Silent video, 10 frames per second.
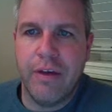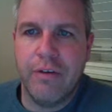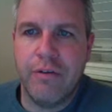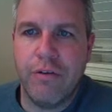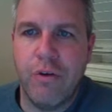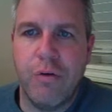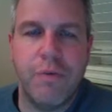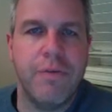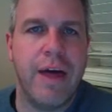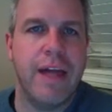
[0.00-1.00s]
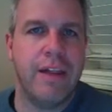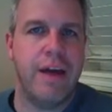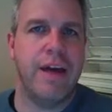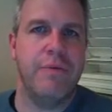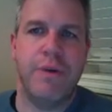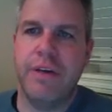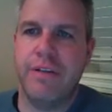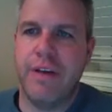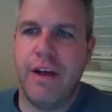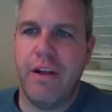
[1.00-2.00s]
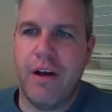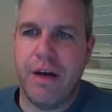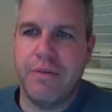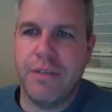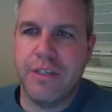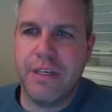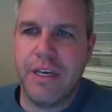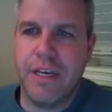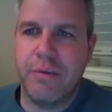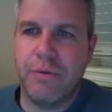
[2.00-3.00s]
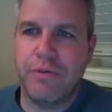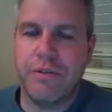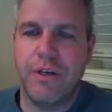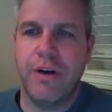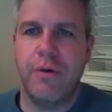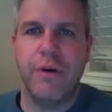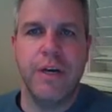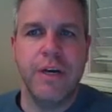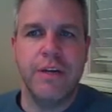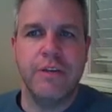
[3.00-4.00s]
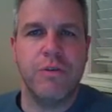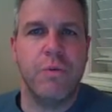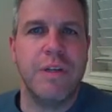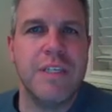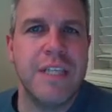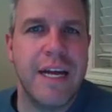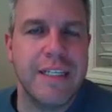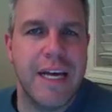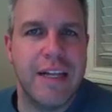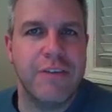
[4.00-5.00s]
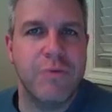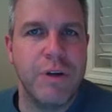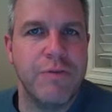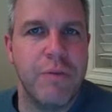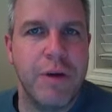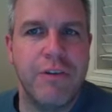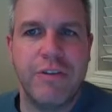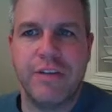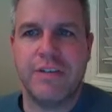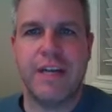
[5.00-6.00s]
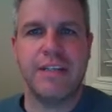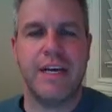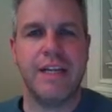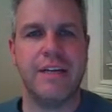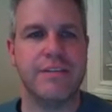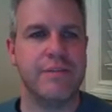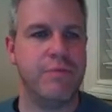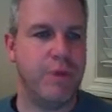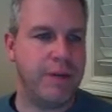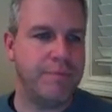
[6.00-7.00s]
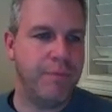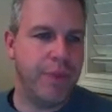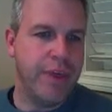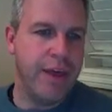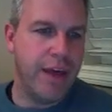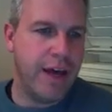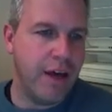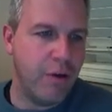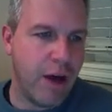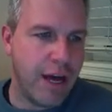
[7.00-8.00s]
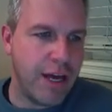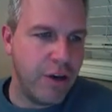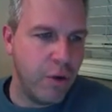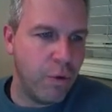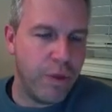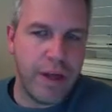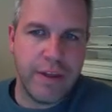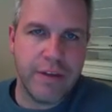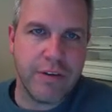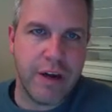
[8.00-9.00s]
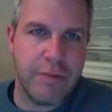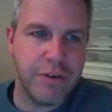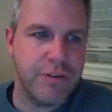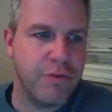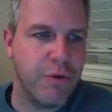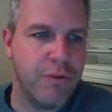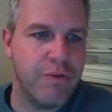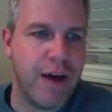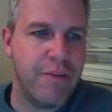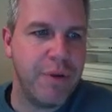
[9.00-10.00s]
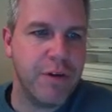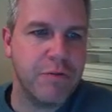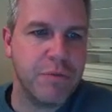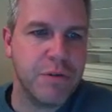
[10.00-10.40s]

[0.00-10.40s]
the slope of that line we can tell obviously equals 0. So what does that tell us? What information does that tell us? Well, I know that this object is going 5 meters per